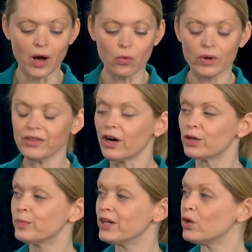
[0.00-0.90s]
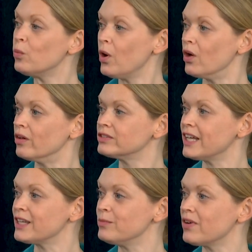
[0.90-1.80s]
With our pickleball
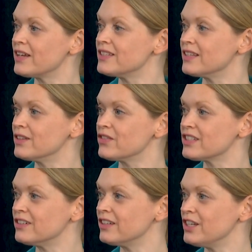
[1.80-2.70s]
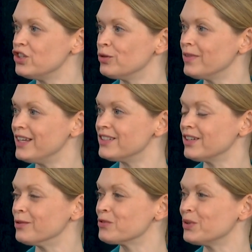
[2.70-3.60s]
taking place in the facility
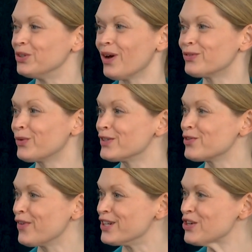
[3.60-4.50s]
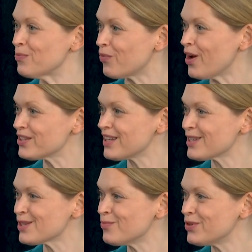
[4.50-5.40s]
gymnasiums, we do have a reservation
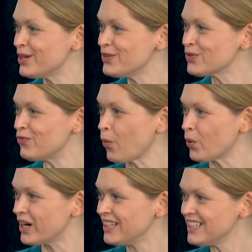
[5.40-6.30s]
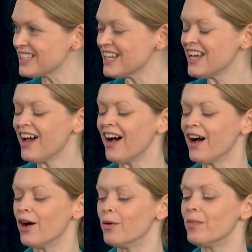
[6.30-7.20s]
process in place for it,
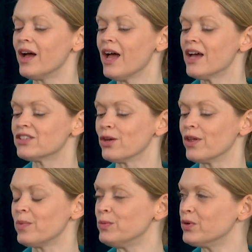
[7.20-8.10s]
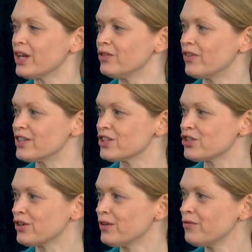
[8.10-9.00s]
so that people can
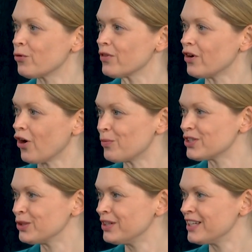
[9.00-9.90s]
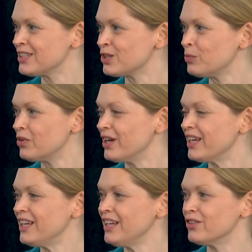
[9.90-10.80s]
register for their opportunities to play
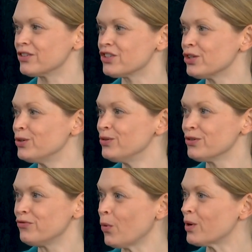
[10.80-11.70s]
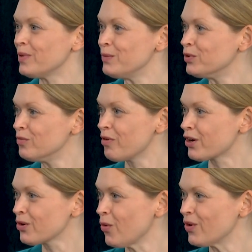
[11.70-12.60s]
either 2 to 4 people per
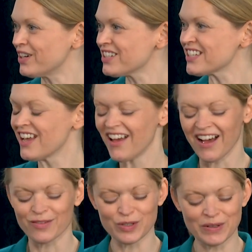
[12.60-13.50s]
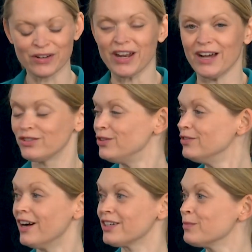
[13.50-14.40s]
court, depending on how you
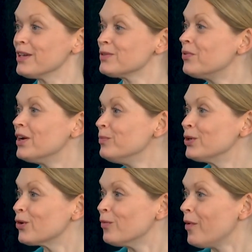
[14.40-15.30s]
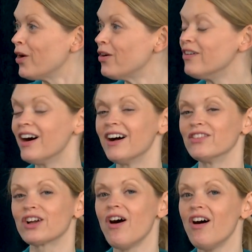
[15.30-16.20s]
like to best play pickleball.
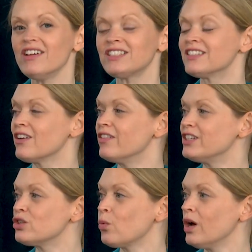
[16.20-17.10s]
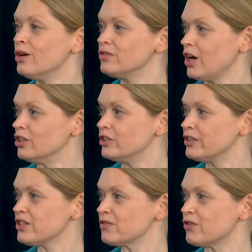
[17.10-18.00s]
The cost is only
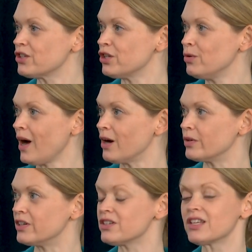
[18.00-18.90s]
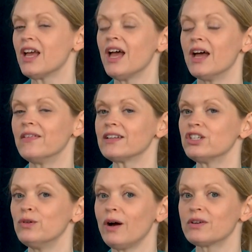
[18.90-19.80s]
$12 for 2 hours, and that
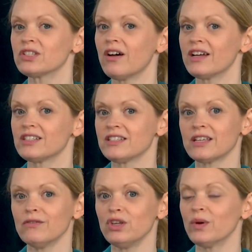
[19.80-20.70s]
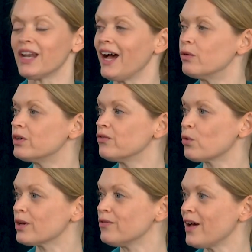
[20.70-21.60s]
2 hour slot does give you an hour and
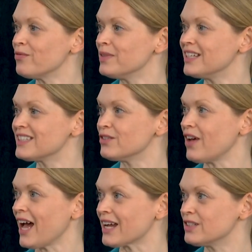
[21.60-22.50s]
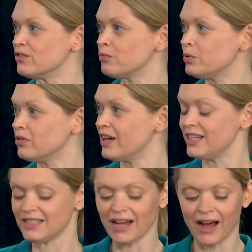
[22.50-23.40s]
45 minutes of active
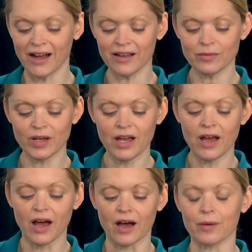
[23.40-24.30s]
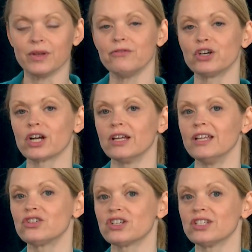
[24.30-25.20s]
play time. If you're
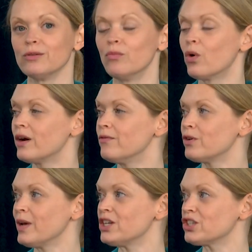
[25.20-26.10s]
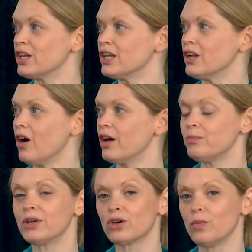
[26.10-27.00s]
interested in more information on
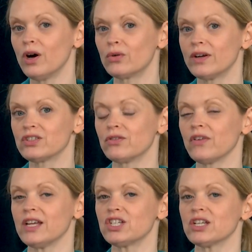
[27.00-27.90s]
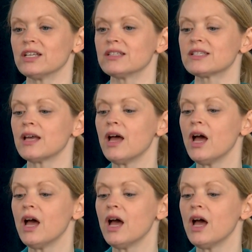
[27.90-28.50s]
pickleball reservations,